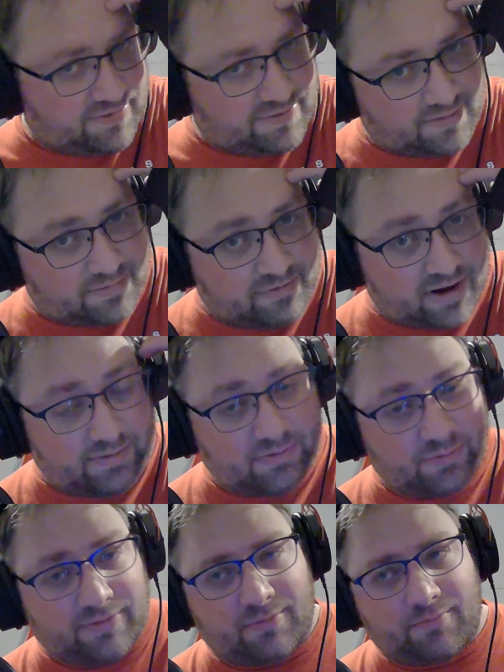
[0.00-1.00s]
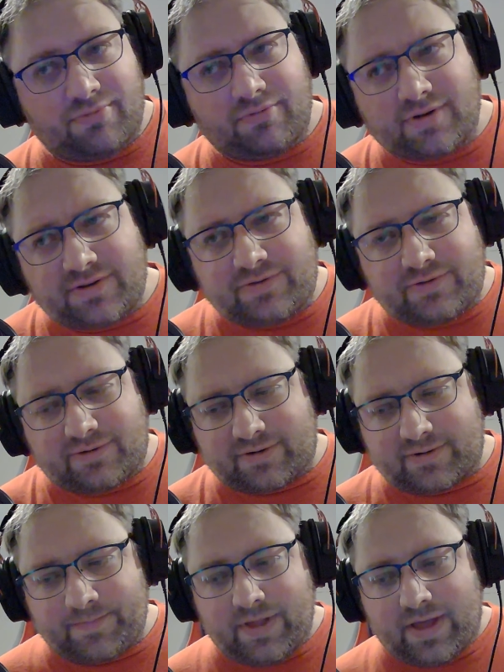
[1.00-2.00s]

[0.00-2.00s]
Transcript: subscribers, which I'm pretty sure,